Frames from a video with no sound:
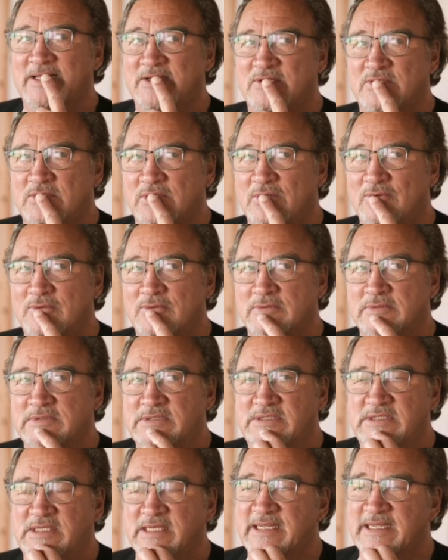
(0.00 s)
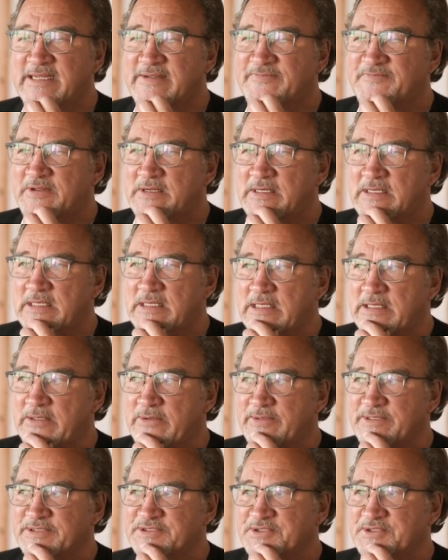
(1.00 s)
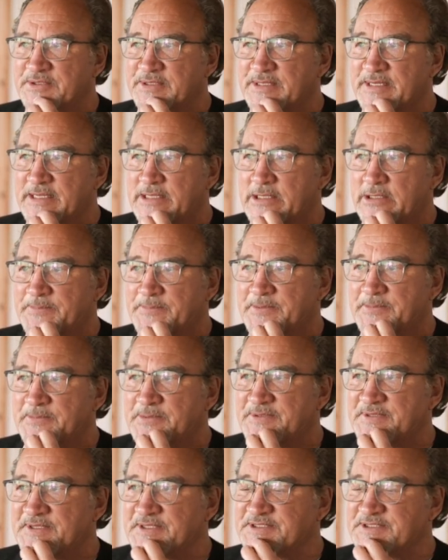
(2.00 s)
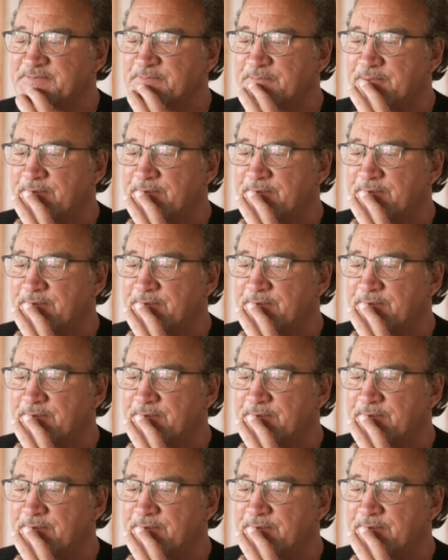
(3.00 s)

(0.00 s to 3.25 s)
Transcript: I told Dave that Larry's gonna help him with this